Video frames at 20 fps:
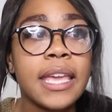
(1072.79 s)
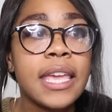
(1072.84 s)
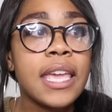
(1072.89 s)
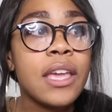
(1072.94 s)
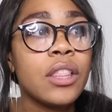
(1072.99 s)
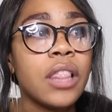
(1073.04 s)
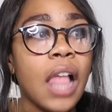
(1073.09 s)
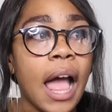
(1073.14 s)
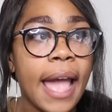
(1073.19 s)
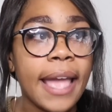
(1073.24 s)
then
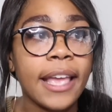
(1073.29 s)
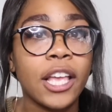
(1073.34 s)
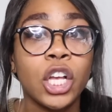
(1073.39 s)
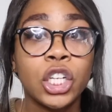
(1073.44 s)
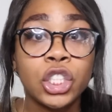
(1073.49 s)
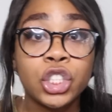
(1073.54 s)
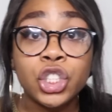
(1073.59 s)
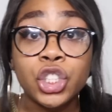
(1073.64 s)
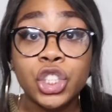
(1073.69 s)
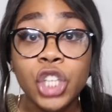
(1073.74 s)
he like
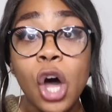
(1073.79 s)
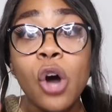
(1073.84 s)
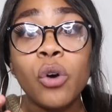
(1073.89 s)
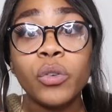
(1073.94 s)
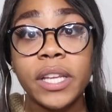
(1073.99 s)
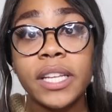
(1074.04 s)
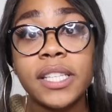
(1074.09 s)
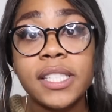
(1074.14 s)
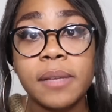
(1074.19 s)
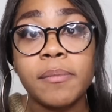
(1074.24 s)

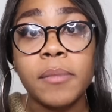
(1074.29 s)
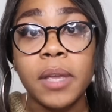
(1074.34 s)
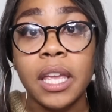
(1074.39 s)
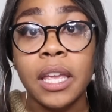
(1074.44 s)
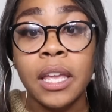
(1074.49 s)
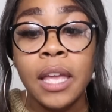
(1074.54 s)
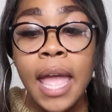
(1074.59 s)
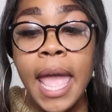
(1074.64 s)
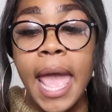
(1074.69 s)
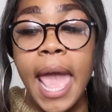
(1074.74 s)
showed it to
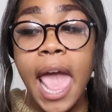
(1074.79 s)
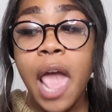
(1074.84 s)
me.